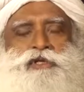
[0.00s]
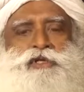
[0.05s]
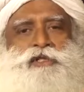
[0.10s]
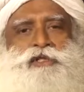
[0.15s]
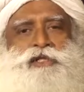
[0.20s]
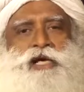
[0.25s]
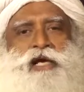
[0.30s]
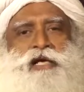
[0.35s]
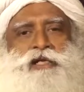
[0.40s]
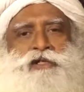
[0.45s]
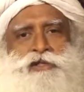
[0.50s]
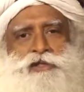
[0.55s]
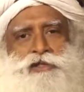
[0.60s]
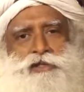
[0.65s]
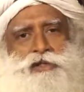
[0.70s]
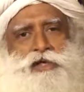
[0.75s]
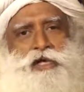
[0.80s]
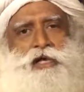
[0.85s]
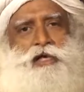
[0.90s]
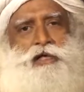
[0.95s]
is
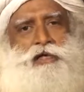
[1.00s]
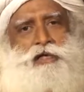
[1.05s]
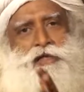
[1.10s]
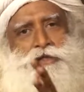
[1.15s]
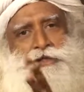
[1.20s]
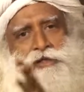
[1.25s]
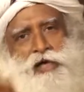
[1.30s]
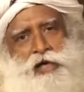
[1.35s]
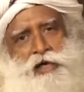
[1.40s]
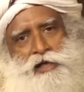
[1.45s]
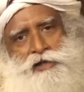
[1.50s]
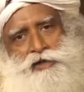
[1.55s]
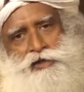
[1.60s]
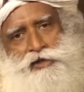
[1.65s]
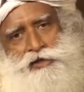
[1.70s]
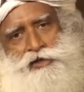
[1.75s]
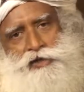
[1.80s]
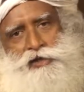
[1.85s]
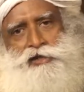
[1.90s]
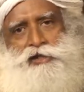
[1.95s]
intelligence.
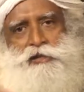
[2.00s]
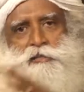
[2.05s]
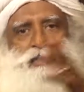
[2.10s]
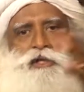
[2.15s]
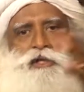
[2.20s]
Intelligence is the